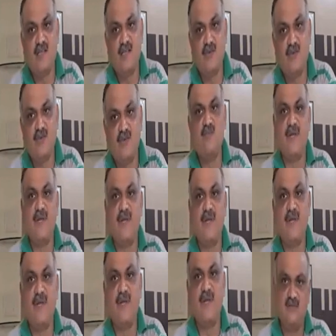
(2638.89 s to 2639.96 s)
select the
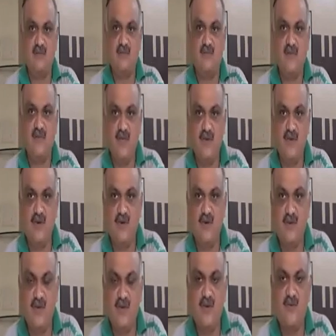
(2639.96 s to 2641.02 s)
rubrics.
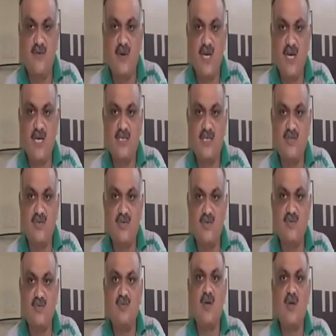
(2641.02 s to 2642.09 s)
Your work
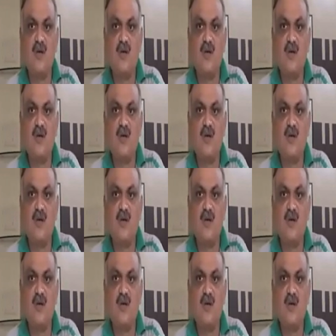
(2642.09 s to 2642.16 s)
is